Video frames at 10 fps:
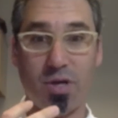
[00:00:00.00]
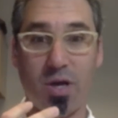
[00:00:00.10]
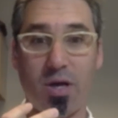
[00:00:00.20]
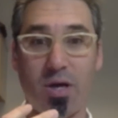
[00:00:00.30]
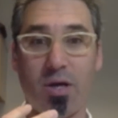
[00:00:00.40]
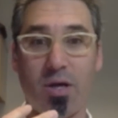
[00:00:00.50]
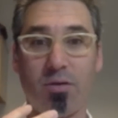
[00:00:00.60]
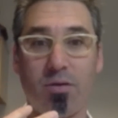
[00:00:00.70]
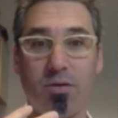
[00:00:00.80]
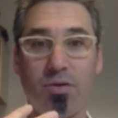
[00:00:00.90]

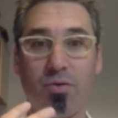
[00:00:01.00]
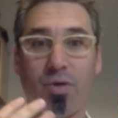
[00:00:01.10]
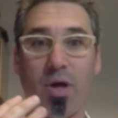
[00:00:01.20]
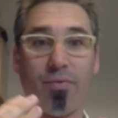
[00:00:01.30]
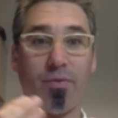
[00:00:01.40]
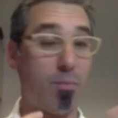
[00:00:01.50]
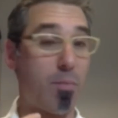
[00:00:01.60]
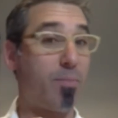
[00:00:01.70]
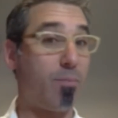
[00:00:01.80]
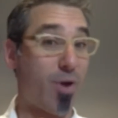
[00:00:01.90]
and you thought that there
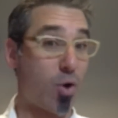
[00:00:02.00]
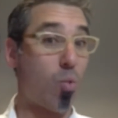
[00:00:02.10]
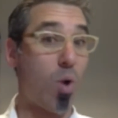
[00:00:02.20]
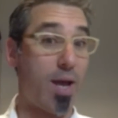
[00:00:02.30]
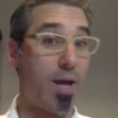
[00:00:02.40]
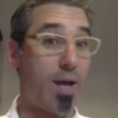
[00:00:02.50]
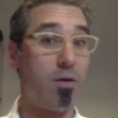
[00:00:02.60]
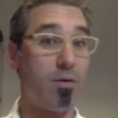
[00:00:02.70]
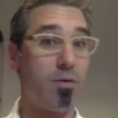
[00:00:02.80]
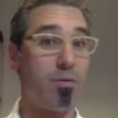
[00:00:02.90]
might be a better way
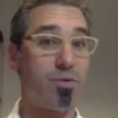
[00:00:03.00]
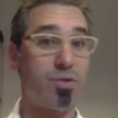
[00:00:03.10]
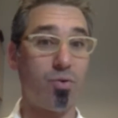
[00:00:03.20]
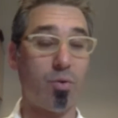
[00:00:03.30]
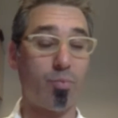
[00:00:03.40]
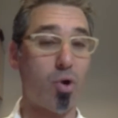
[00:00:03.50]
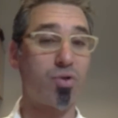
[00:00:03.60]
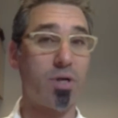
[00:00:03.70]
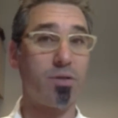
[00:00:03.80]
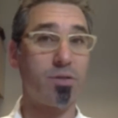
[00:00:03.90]
to approach
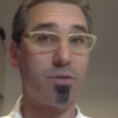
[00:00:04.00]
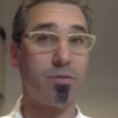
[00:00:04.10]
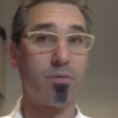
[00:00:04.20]
things?